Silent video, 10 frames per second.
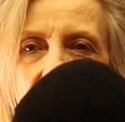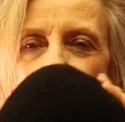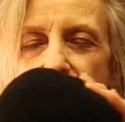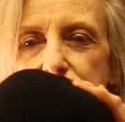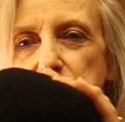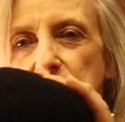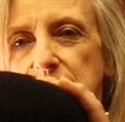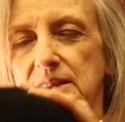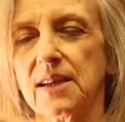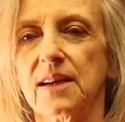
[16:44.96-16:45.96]

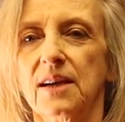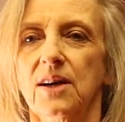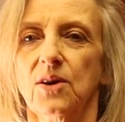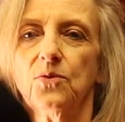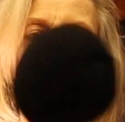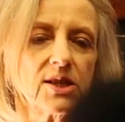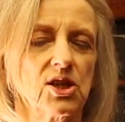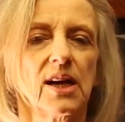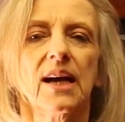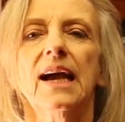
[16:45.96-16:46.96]
object, which